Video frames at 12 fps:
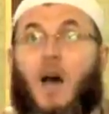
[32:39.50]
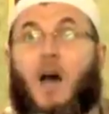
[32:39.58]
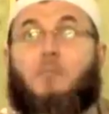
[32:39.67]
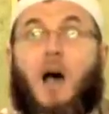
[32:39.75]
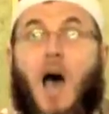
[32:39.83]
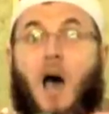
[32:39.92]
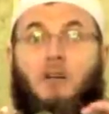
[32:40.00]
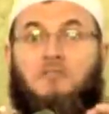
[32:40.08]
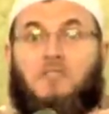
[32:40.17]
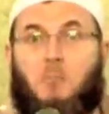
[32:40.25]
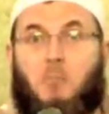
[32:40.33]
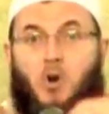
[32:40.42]
come out
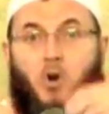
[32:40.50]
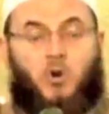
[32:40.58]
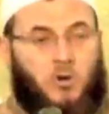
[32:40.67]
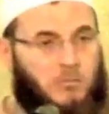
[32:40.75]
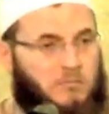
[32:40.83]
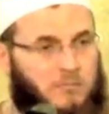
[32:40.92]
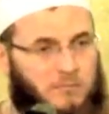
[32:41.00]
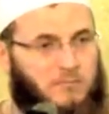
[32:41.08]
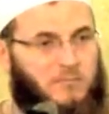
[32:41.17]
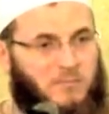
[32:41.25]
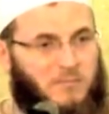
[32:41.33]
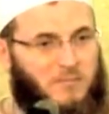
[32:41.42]
of the blue
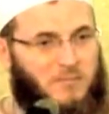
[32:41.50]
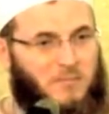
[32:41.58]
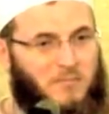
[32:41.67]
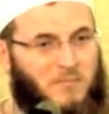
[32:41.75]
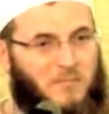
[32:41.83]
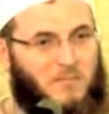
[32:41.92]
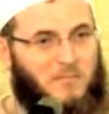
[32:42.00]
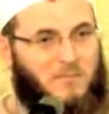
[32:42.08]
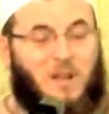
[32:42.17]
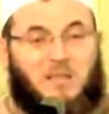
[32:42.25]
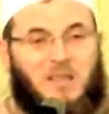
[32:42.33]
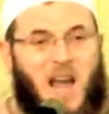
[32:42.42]

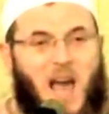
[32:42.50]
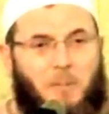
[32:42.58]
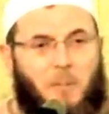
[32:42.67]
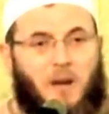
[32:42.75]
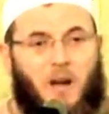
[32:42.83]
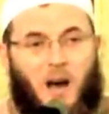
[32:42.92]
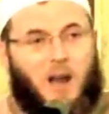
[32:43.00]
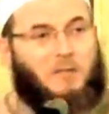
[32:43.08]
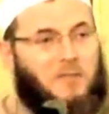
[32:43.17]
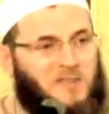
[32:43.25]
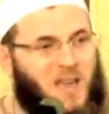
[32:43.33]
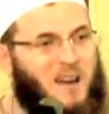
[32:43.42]
doesn't happen all
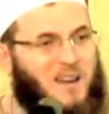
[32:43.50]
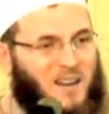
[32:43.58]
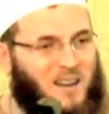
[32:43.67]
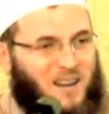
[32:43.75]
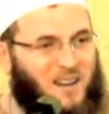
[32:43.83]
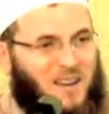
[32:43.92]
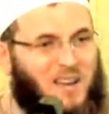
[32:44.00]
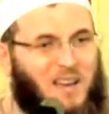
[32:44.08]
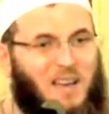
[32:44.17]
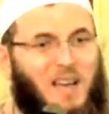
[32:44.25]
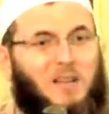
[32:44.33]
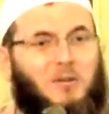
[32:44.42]
of a sudden.
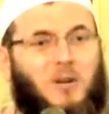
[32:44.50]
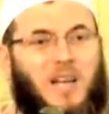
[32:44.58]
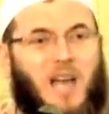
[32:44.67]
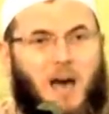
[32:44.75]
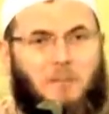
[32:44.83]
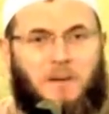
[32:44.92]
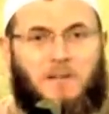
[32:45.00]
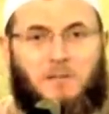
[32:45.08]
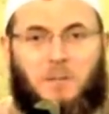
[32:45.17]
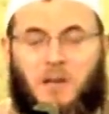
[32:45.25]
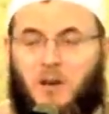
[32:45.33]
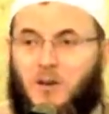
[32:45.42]
It only happens
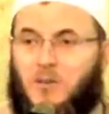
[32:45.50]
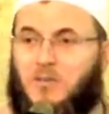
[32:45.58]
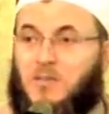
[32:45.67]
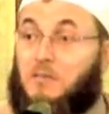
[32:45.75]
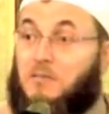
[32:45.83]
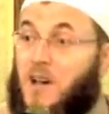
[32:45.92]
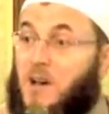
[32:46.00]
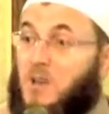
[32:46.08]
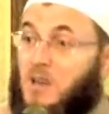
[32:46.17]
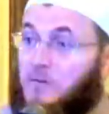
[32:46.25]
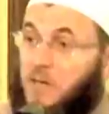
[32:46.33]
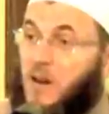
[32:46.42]
because the
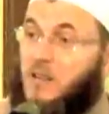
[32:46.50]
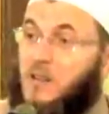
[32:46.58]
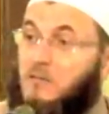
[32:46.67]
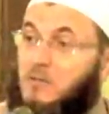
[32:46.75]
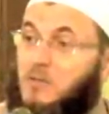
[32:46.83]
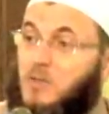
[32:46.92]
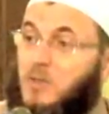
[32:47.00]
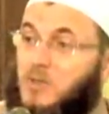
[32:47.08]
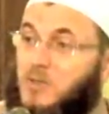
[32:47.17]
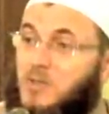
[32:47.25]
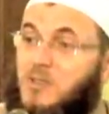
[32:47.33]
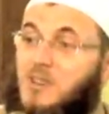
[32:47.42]
family father was
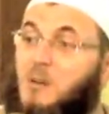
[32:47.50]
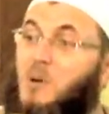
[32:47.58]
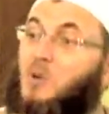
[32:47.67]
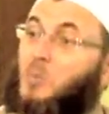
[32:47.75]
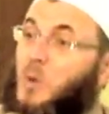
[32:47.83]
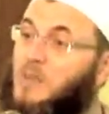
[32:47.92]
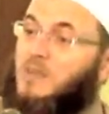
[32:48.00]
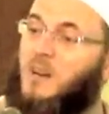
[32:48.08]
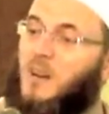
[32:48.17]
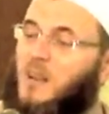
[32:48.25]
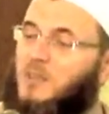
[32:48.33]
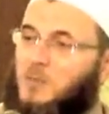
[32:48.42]
concerned about pleasing
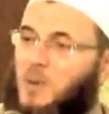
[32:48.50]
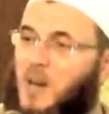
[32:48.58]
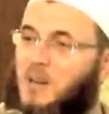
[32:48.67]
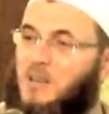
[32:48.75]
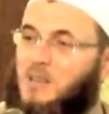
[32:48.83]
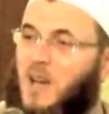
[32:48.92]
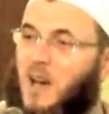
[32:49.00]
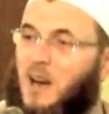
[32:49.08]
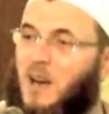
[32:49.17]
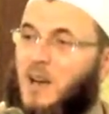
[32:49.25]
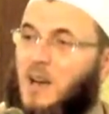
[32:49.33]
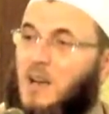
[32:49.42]
Allah subhanahu wa ta'ala.
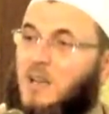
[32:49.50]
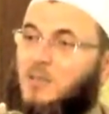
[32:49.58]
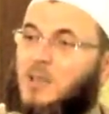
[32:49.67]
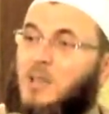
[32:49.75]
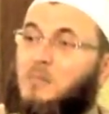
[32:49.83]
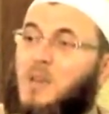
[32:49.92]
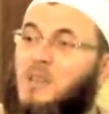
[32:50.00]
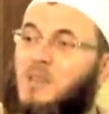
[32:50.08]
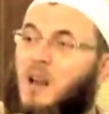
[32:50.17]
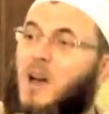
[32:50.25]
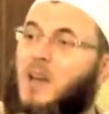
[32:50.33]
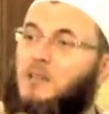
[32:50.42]
So he made
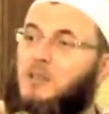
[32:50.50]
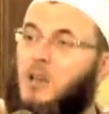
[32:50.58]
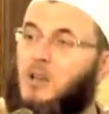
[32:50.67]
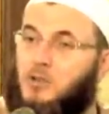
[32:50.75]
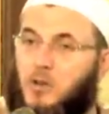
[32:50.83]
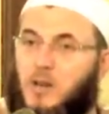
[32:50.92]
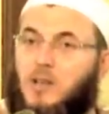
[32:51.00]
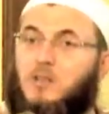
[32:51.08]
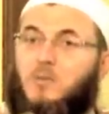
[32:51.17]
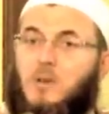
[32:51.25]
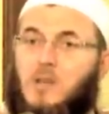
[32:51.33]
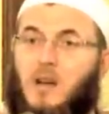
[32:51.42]
the right
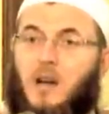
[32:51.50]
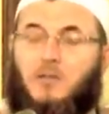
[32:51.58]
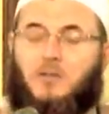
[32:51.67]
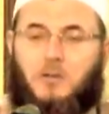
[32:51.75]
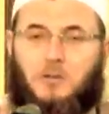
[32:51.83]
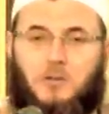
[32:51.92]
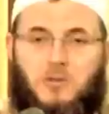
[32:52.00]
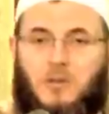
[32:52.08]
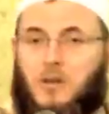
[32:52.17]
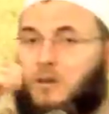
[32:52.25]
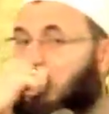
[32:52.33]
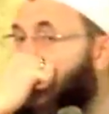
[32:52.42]
choice with regards to
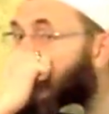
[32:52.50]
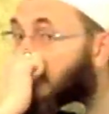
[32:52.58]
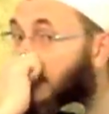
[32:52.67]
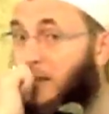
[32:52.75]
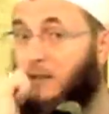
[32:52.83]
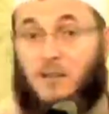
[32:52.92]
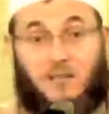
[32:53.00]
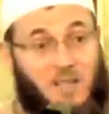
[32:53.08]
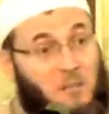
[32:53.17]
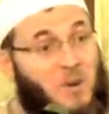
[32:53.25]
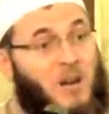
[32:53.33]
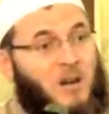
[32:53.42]
choosing his life mate.
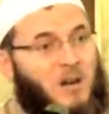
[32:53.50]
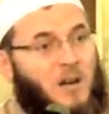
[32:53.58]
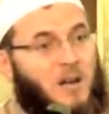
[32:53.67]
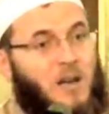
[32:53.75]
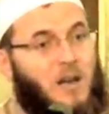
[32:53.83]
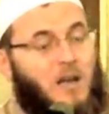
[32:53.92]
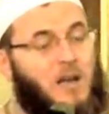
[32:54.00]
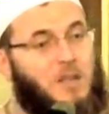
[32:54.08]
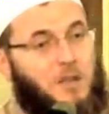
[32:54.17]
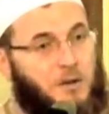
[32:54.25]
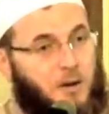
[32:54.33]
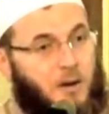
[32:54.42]
Similarly,
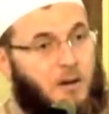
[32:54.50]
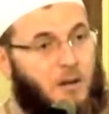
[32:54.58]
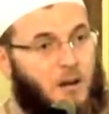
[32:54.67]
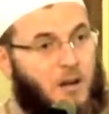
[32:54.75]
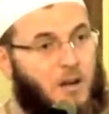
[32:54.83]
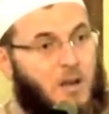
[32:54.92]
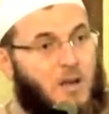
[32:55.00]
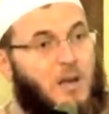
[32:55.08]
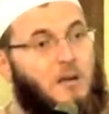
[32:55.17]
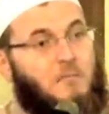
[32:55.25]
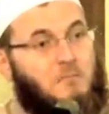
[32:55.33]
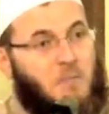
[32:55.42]
the girl
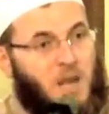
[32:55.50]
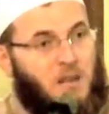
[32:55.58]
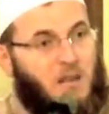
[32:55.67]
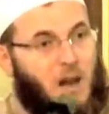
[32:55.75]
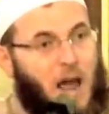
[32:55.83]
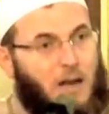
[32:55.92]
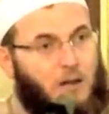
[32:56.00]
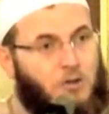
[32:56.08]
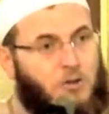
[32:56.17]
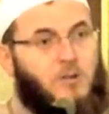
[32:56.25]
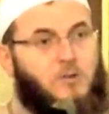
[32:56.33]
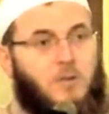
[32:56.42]
made the right
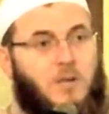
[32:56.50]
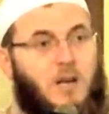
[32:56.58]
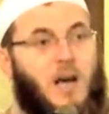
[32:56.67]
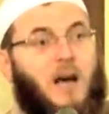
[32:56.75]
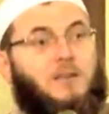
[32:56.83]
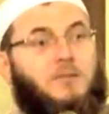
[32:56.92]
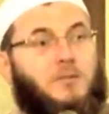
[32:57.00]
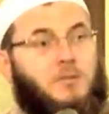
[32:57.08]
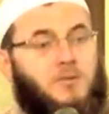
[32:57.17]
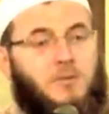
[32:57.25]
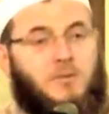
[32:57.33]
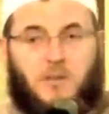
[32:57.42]
choice with regards to
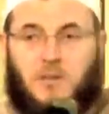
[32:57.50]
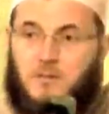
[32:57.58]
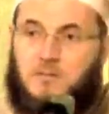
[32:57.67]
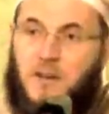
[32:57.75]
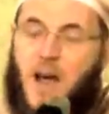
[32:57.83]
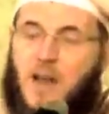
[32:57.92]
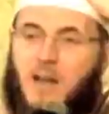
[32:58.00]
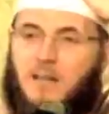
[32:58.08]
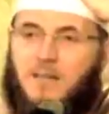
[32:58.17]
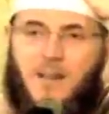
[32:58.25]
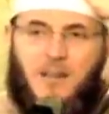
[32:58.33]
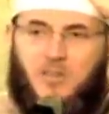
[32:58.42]
choosing her final
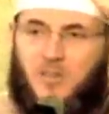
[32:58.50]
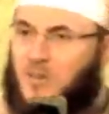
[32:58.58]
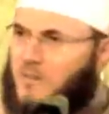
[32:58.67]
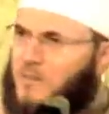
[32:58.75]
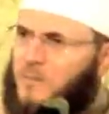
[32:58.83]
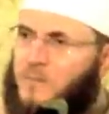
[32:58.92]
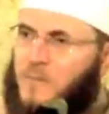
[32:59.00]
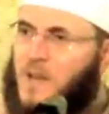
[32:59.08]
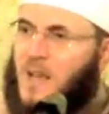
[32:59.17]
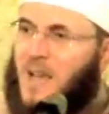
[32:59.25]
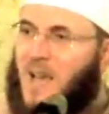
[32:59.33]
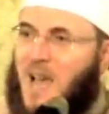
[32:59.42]
selection
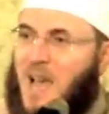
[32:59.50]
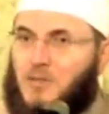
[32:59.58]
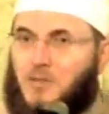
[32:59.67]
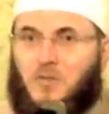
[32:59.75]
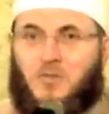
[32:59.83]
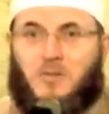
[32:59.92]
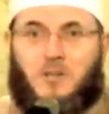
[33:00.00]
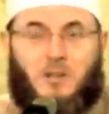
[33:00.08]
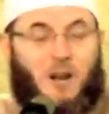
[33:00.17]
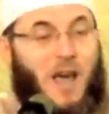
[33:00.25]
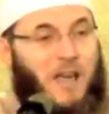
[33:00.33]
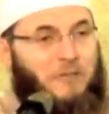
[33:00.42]
and choosing her
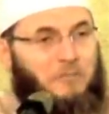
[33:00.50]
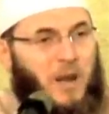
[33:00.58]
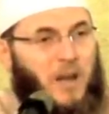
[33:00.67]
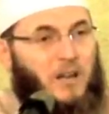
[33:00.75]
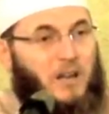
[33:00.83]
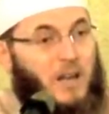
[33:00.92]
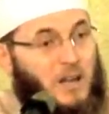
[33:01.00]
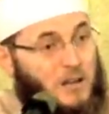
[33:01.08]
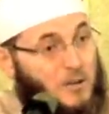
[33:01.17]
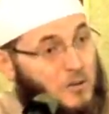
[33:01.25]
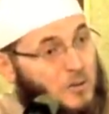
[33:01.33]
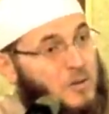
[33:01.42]
life mate in
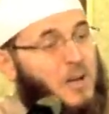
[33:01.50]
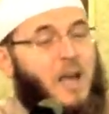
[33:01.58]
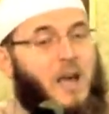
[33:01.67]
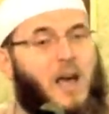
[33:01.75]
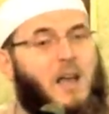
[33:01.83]
the dunya